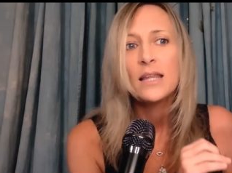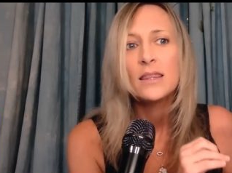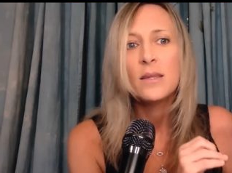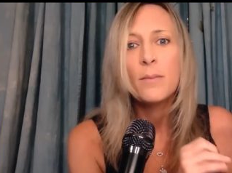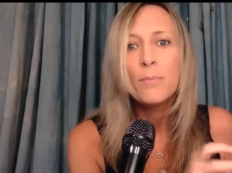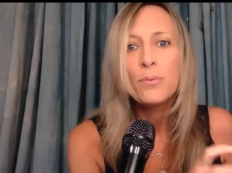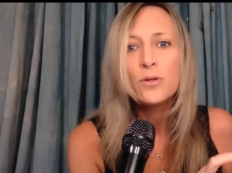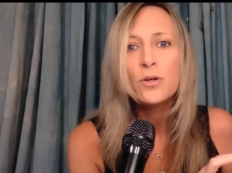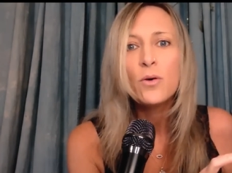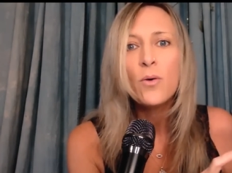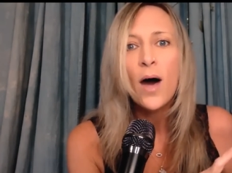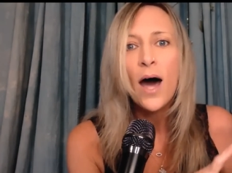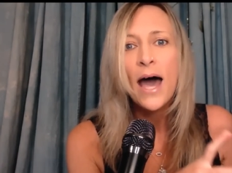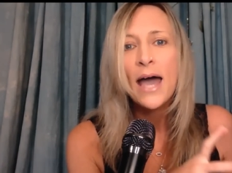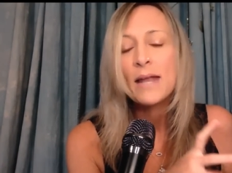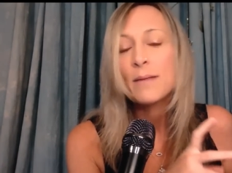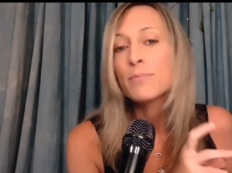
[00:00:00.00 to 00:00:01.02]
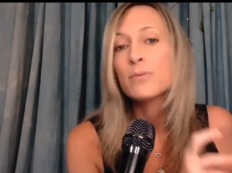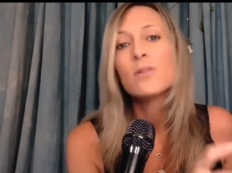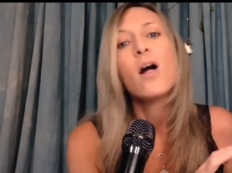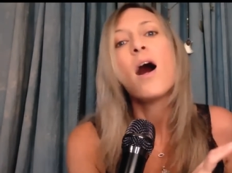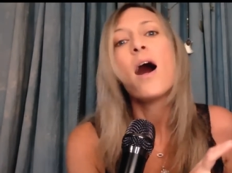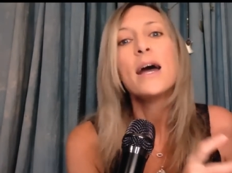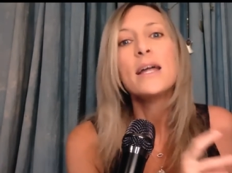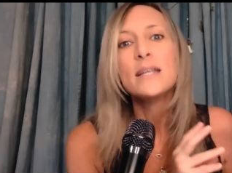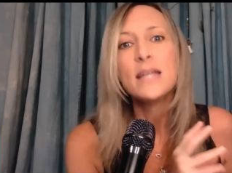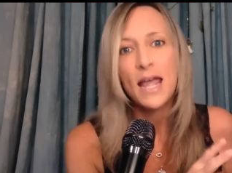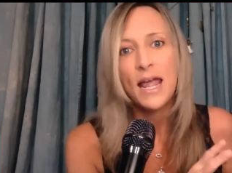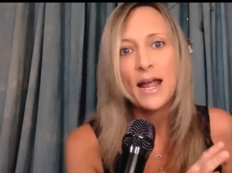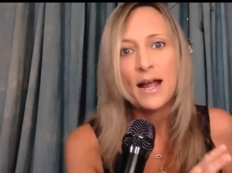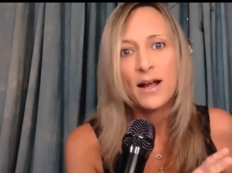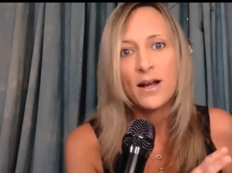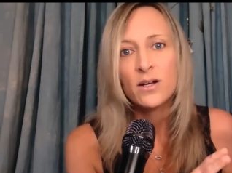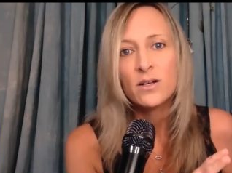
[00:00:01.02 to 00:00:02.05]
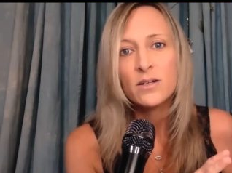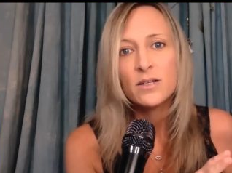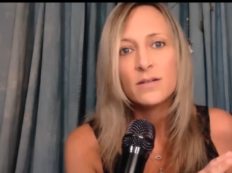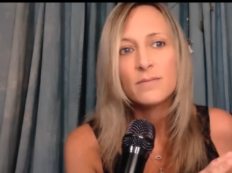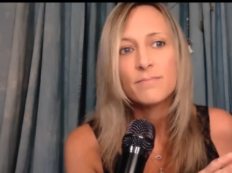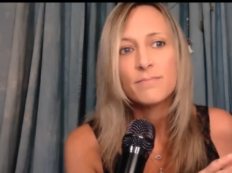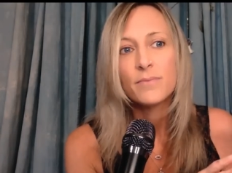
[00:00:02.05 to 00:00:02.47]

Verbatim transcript: The blue eyed, blonde haired